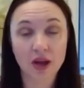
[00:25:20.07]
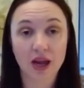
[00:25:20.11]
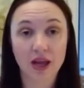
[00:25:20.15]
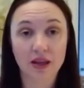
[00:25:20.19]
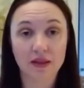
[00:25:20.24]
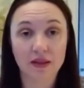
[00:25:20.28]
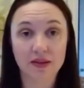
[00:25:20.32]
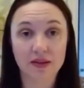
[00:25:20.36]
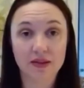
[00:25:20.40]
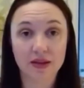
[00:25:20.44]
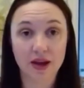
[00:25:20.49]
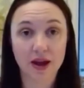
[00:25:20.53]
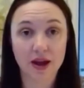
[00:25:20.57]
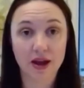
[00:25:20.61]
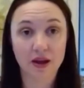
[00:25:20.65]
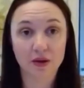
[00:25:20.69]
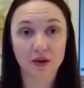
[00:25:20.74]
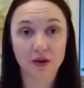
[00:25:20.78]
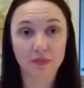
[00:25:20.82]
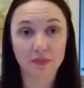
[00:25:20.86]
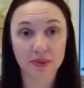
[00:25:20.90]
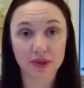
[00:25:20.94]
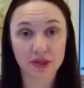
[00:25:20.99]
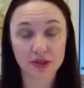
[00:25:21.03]
and they die
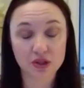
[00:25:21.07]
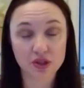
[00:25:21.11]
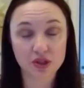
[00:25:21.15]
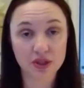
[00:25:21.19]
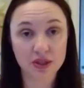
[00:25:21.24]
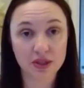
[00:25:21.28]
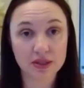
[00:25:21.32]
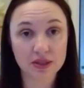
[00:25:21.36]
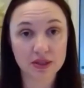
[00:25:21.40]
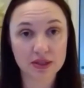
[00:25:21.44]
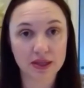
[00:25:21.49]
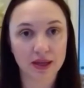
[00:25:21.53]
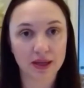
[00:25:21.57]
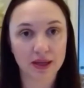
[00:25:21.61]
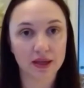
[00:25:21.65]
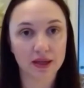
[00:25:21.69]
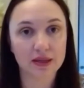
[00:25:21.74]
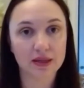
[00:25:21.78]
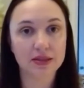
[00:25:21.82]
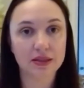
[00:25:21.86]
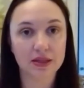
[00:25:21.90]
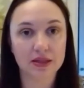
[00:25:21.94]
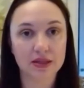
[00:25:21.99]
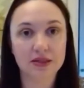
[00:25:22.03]
on beaches and
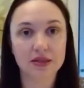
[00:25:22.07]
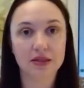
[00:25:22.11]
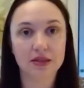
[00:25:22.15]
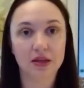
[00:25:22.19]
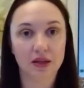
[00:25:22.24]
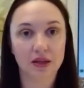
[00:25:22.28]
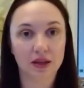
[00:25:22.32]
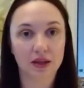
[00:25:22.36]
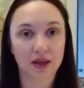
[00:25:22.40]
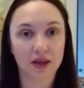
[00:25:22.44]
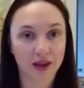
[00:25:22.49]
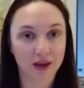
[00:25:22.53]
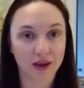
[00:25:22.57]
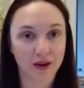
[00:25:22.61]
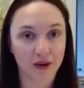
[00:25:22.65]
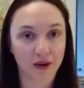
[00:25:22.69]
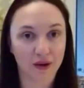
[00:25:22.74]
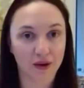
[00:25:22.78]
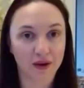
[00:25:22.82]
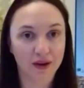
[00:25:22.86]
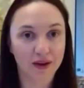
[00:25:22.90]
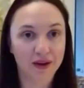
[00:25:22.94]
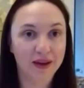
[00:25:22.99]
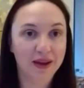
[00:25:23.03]
it's easy to
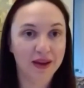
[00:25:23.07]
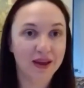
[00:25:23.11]
care.